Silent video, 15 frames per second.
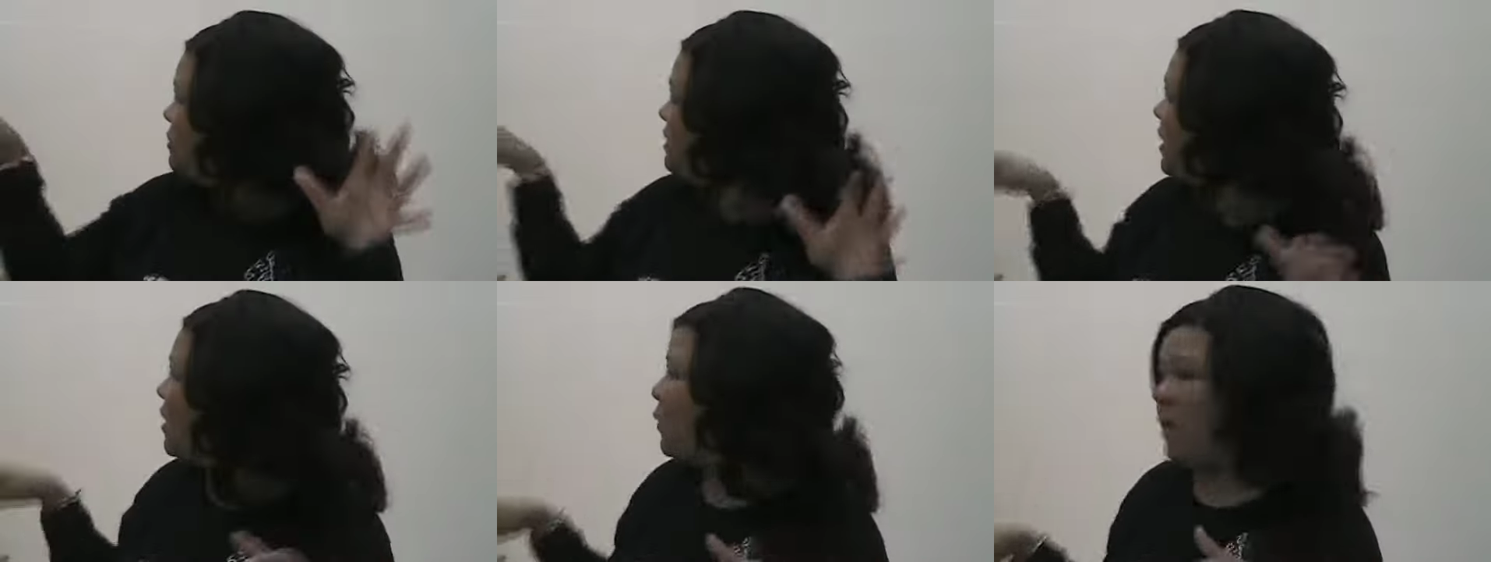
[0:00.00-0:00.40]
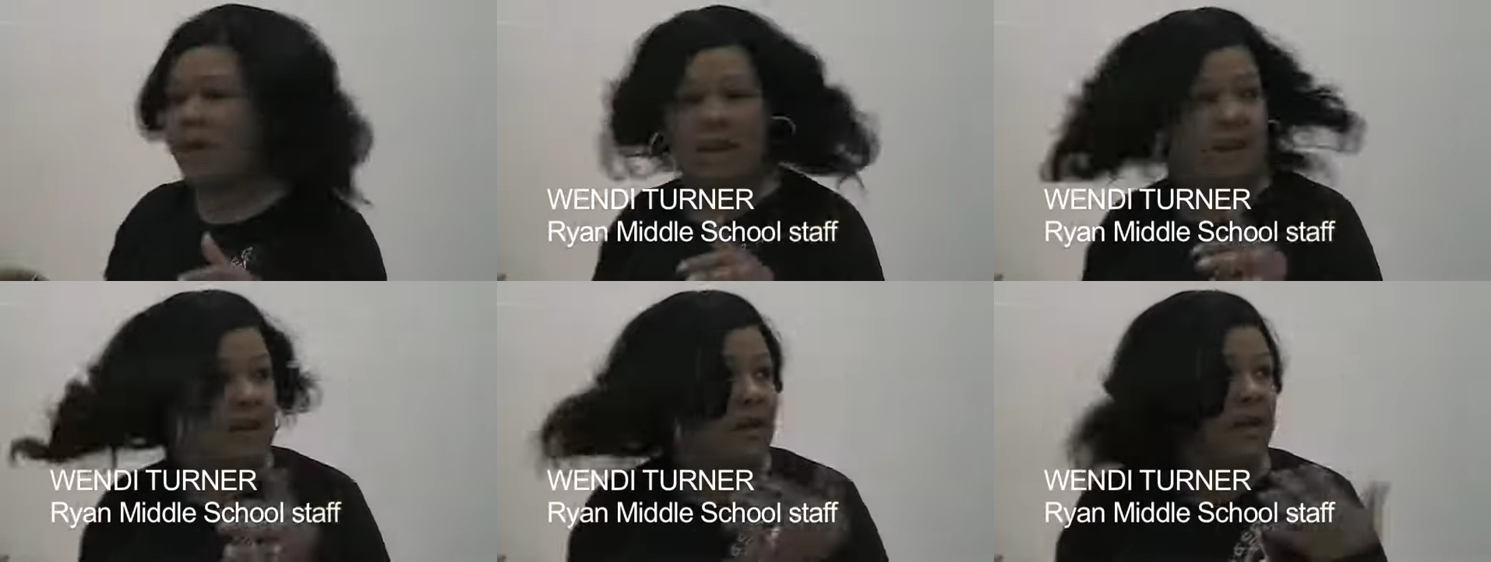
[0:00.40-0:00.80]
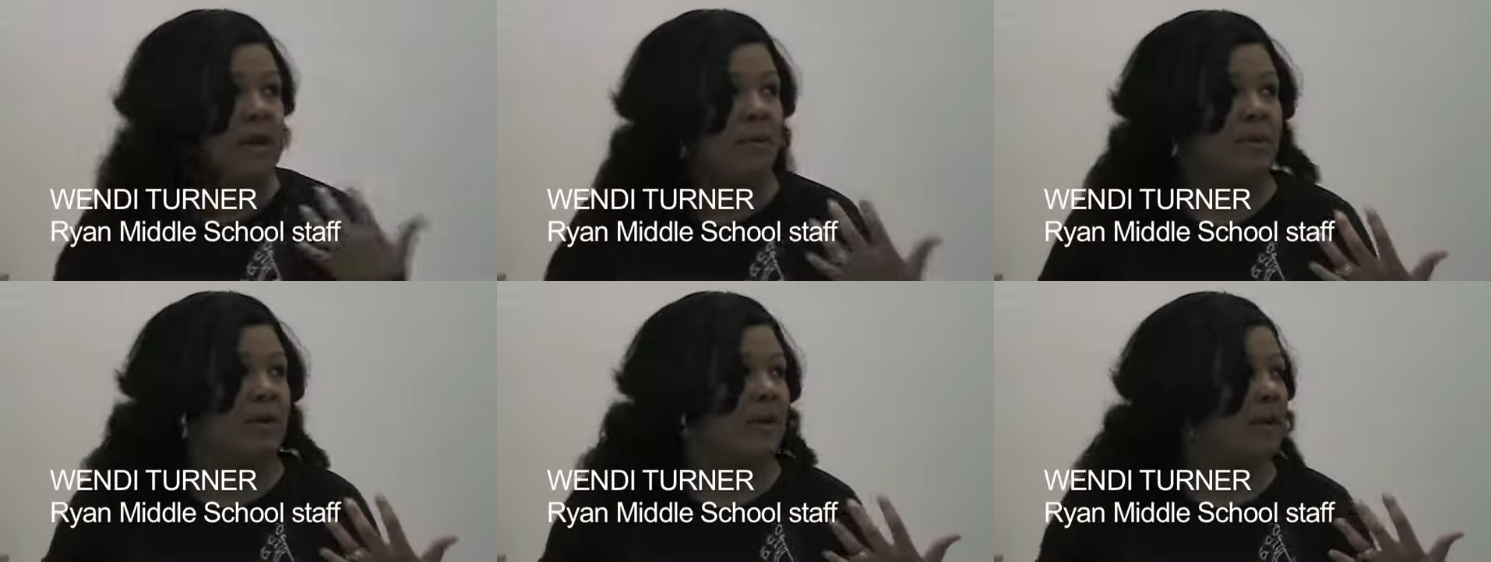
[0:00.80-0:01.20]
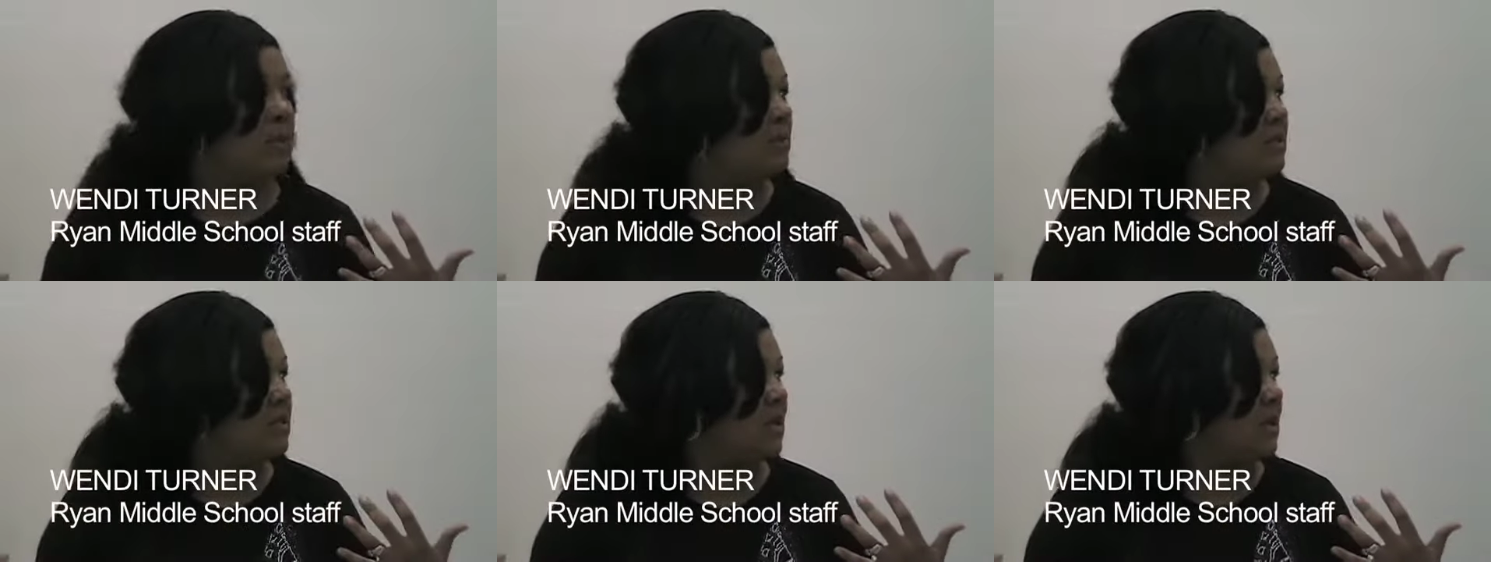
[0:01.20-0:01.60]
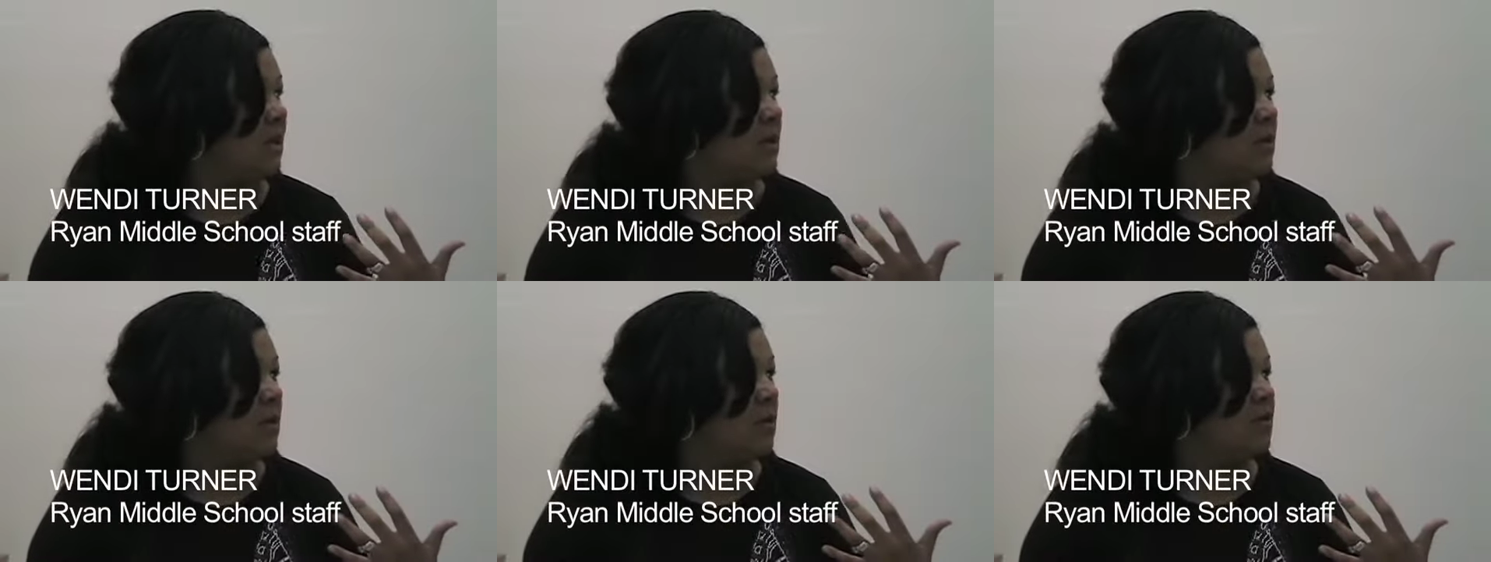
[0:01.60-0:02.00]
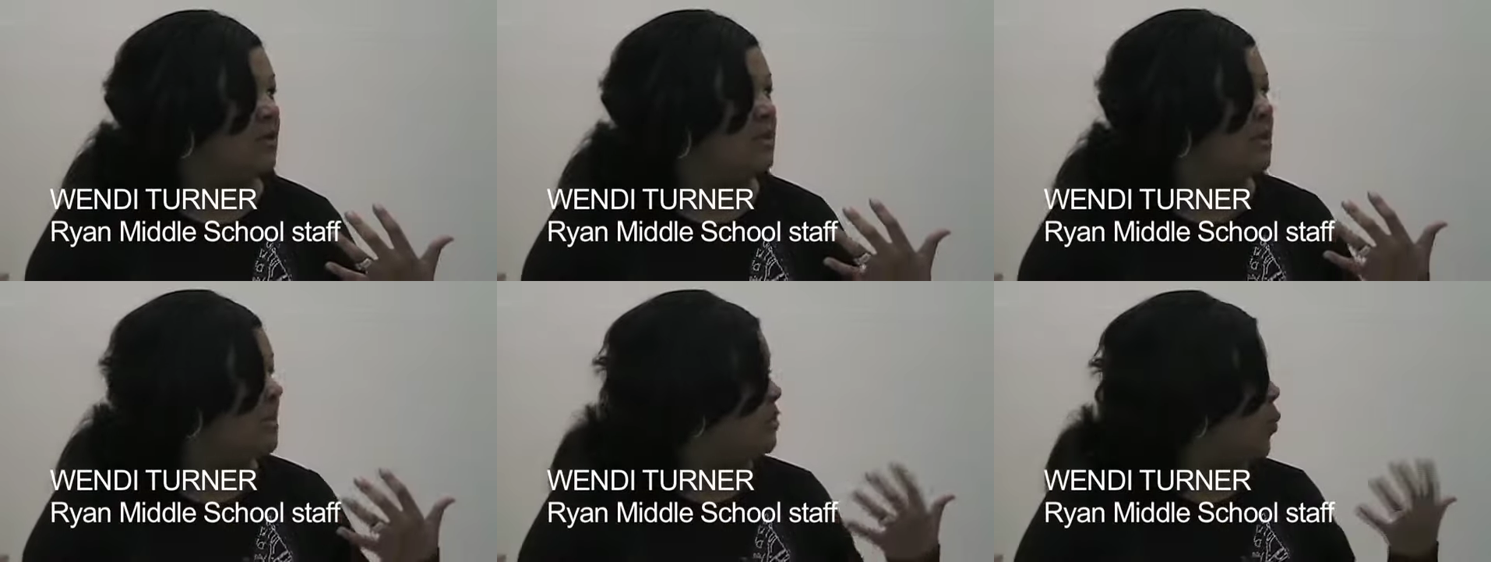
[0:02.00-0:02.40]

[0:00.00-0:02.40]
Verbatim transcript: decorated becomes, you know, this, this